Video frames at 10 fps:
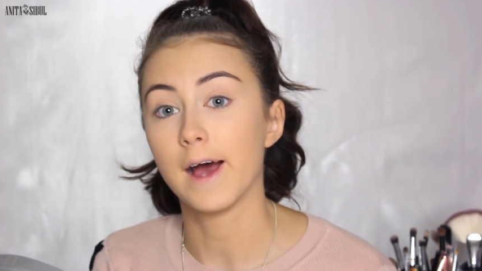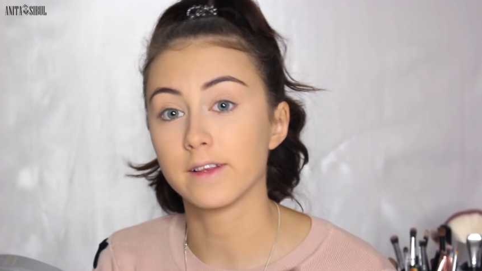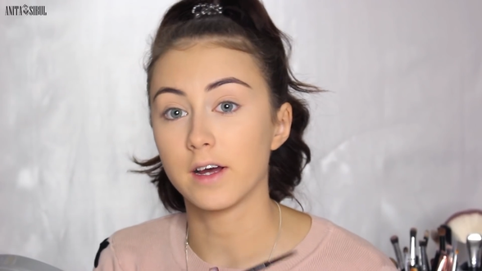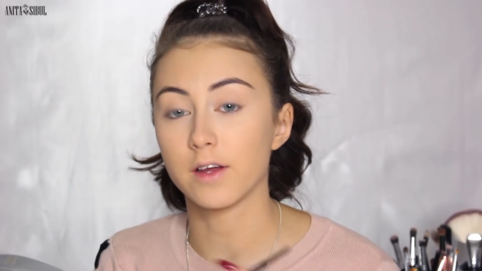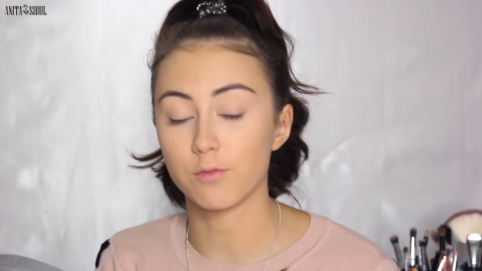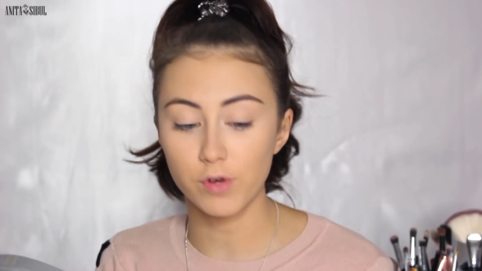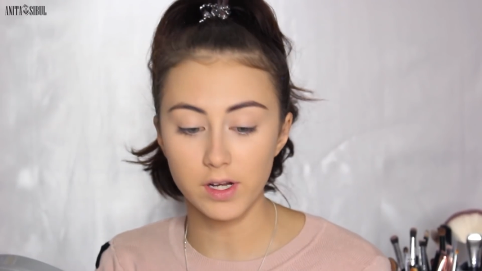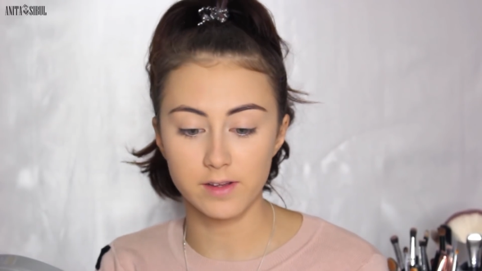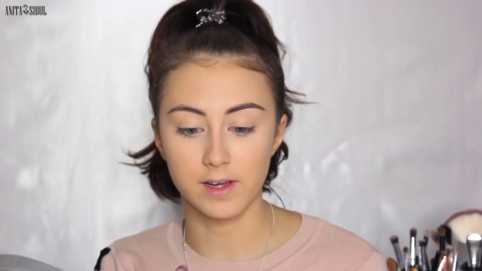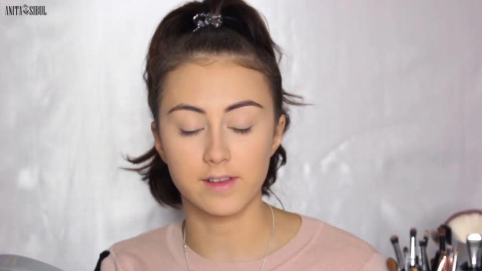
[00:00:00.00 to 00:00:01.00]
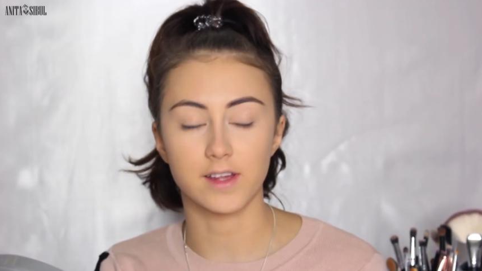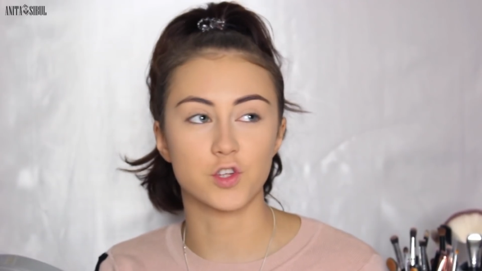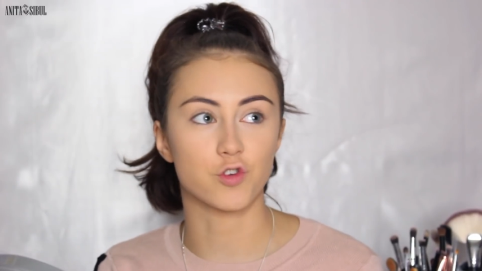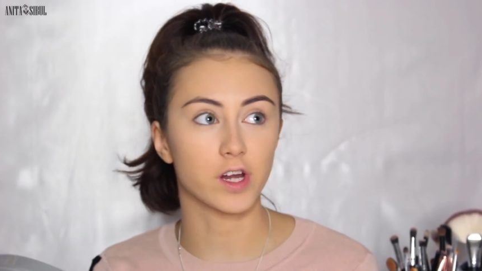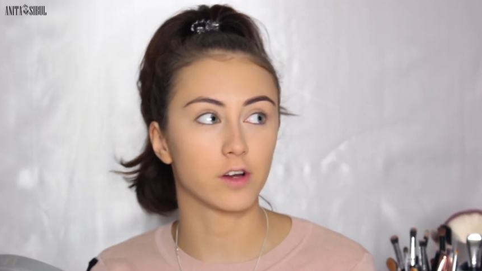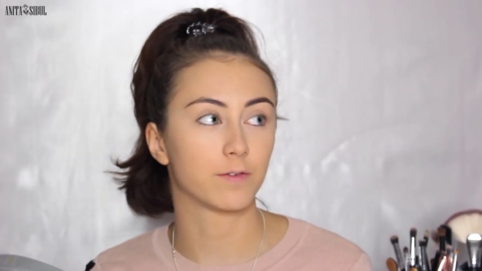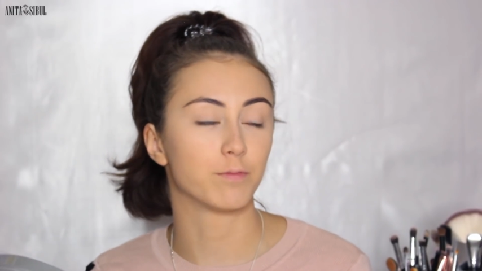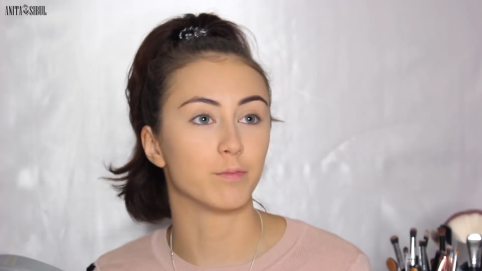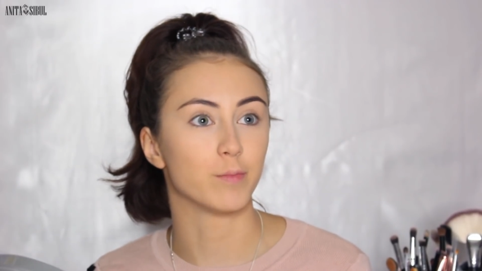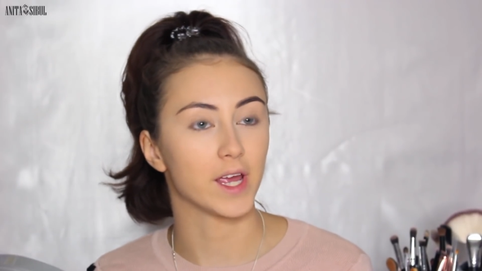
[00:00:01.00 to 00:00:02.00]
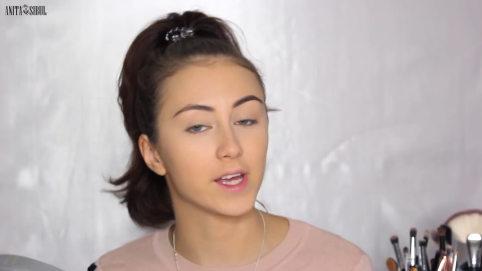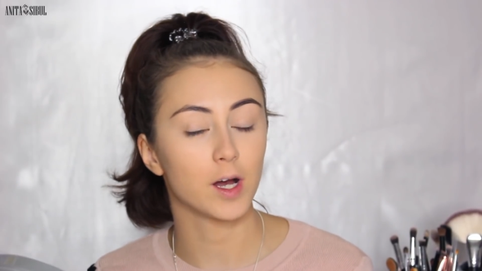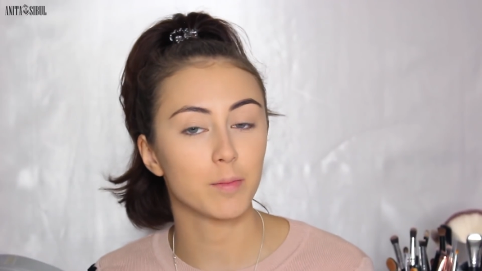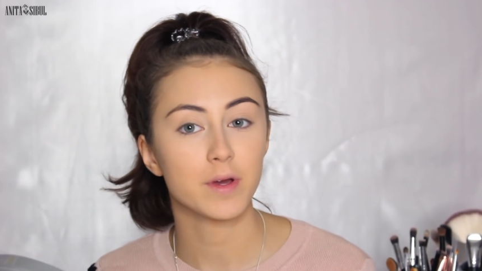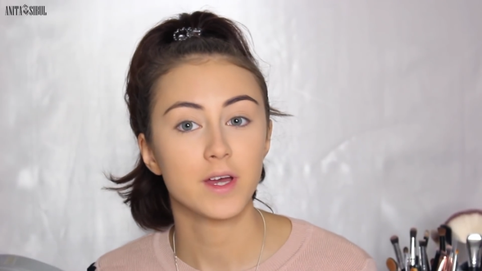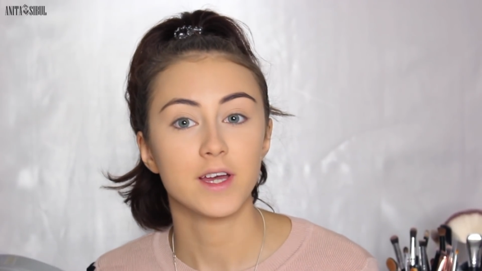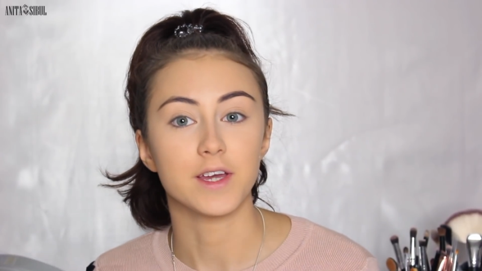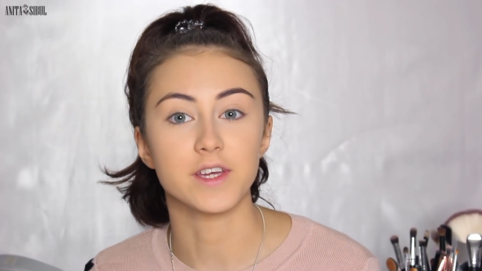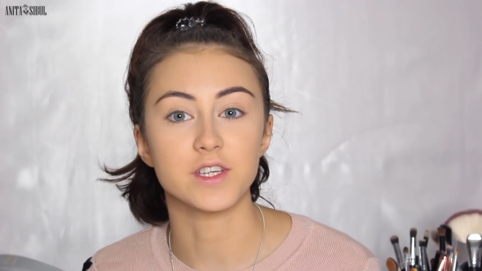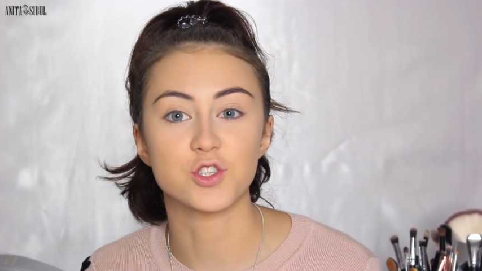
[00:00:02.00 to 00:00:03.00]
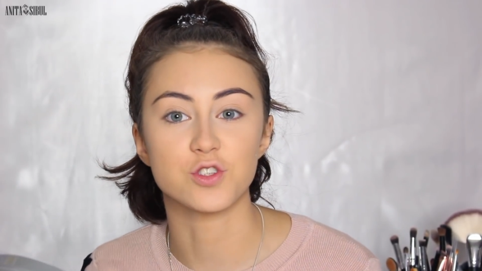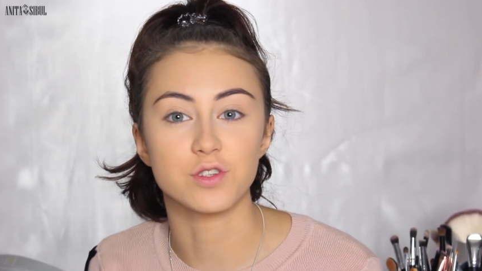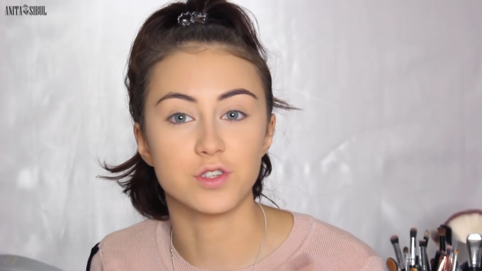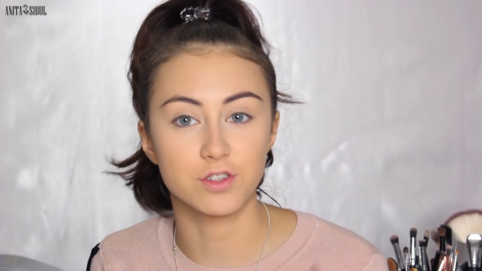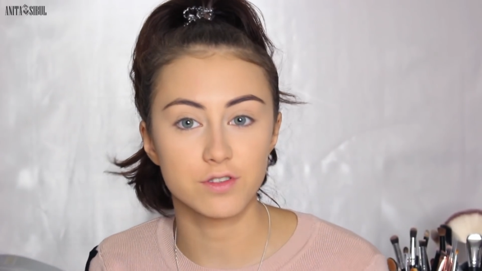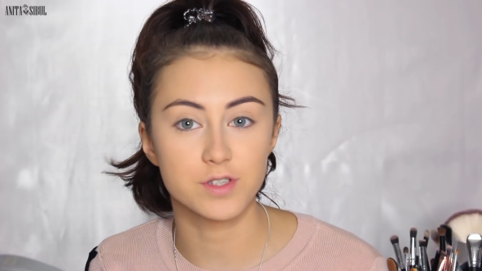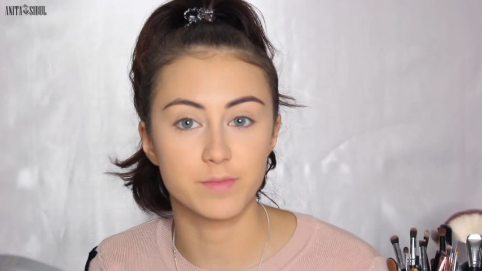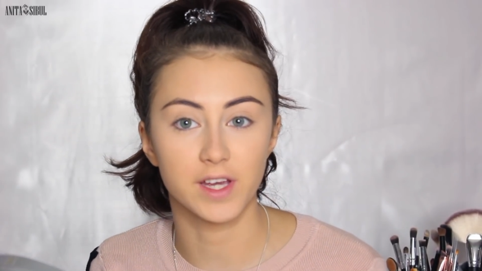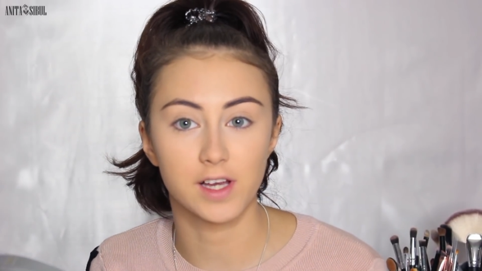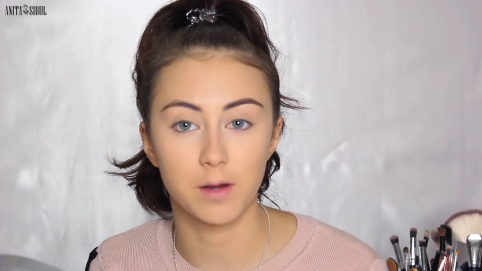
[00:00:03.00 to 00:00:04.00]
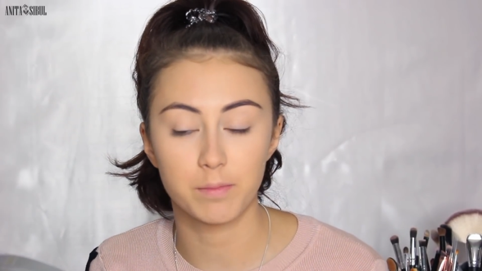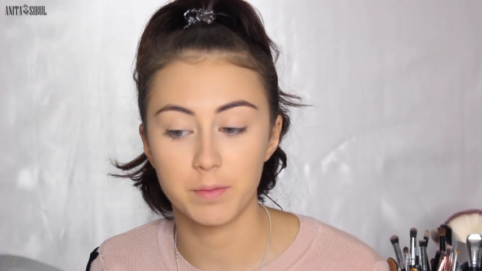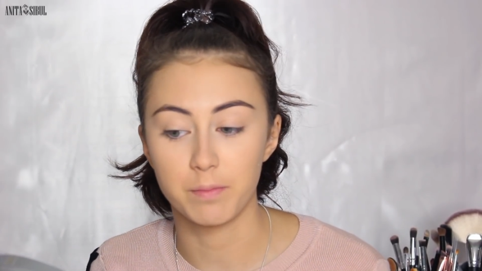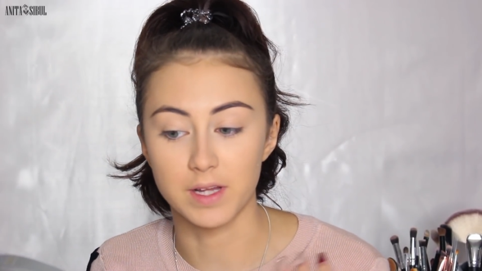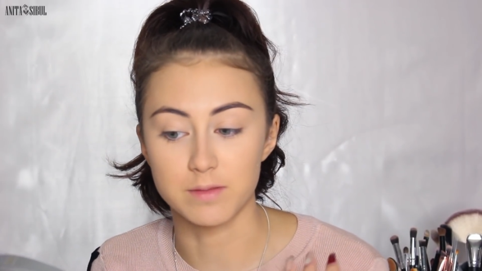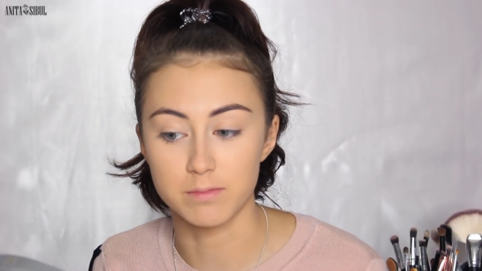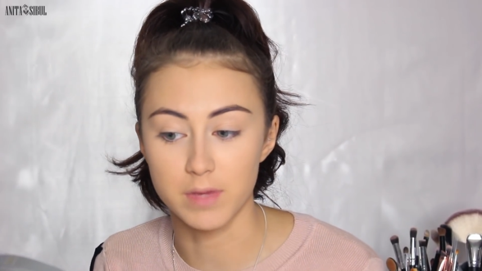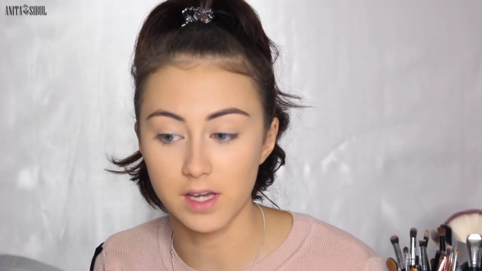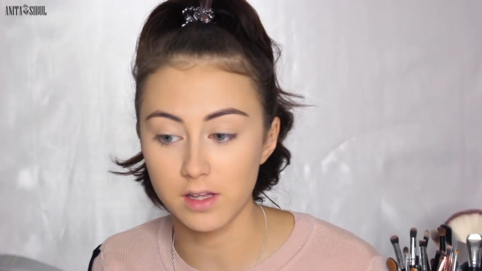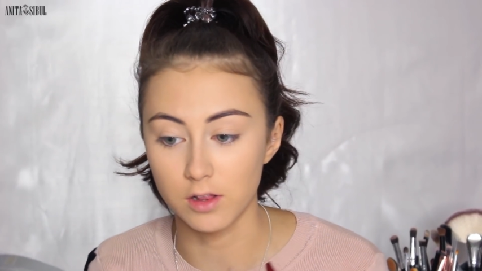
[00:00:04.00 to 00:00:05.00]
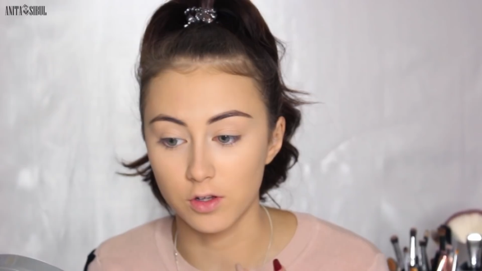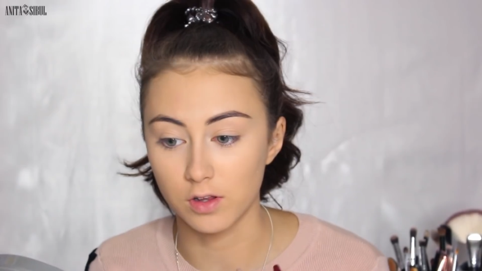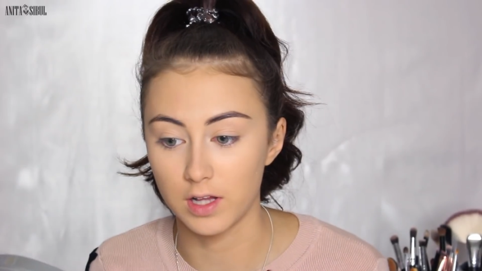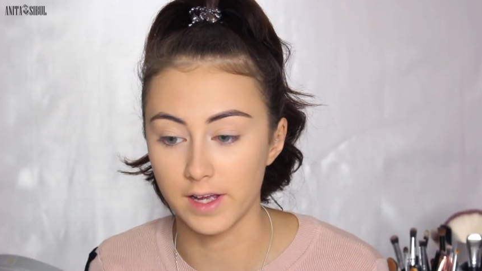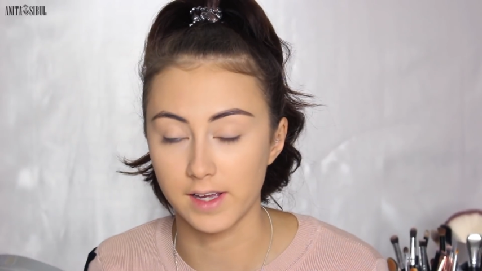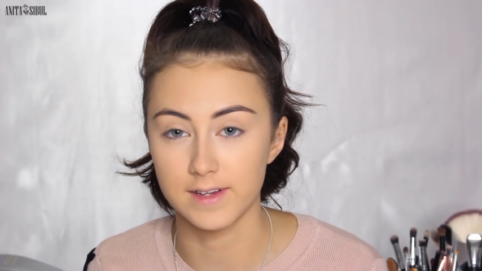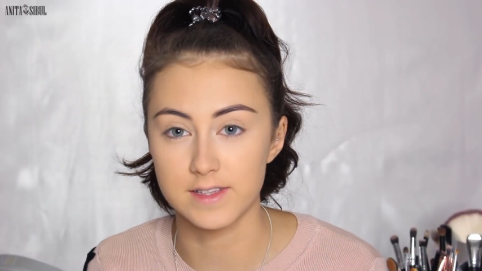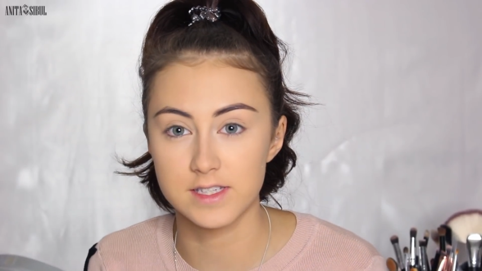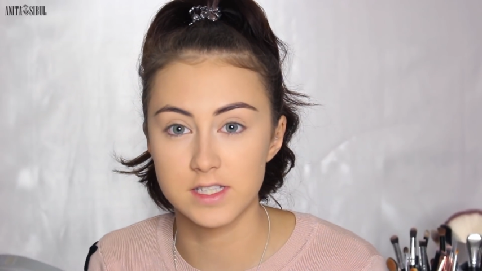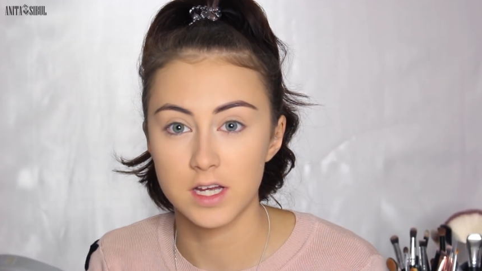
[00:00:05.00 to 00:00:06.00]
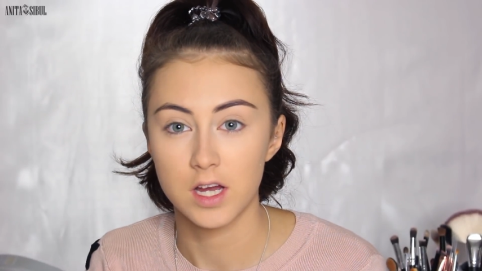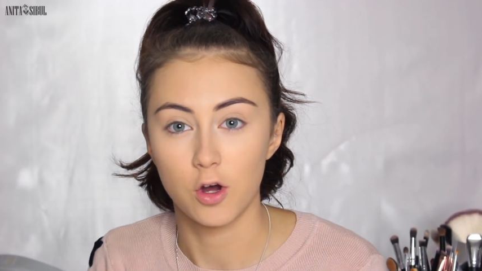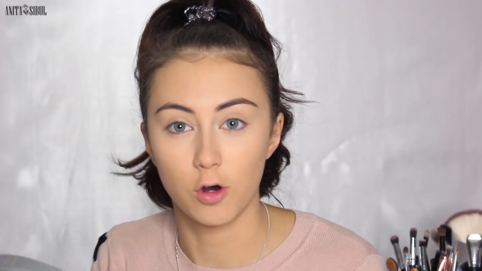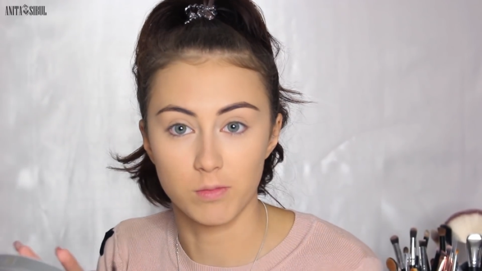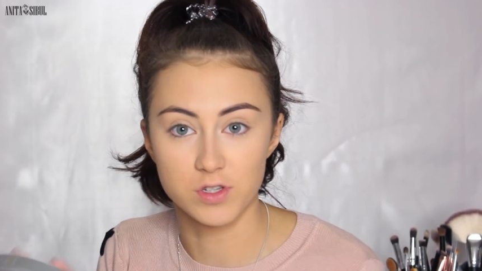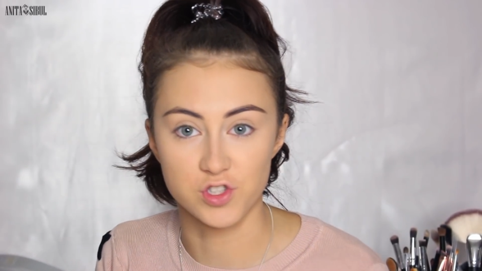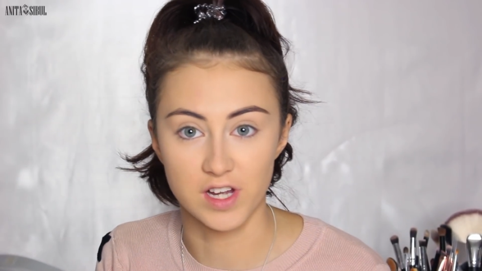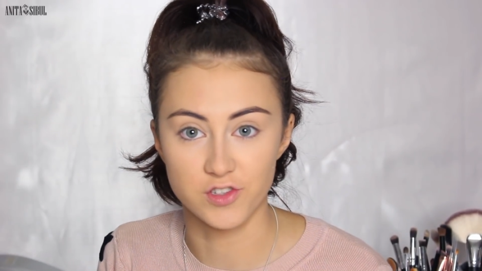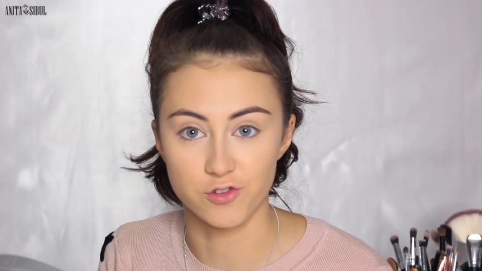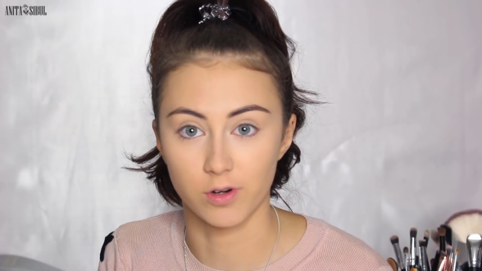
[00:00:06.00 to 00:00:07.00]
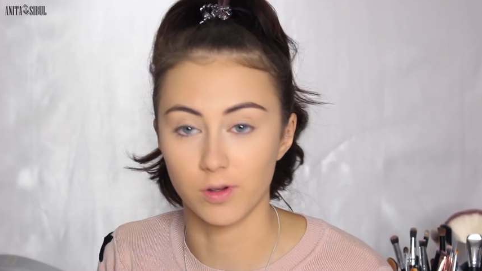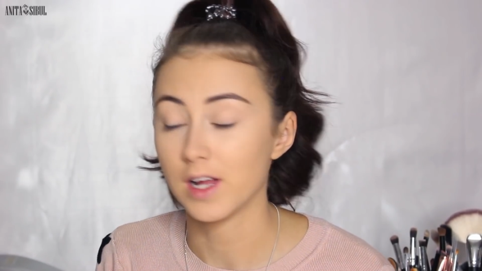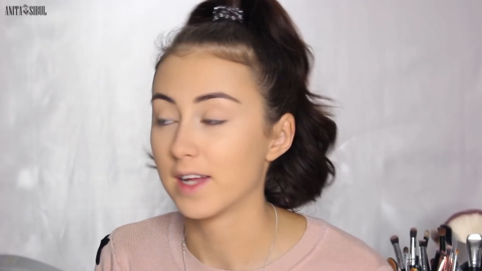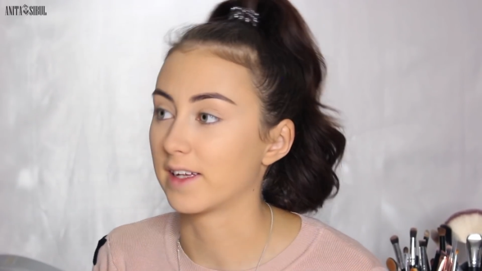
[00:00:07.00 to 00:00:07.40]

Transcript: And I really think the trick of makeup is to use makeup but make it look like it's almost natural.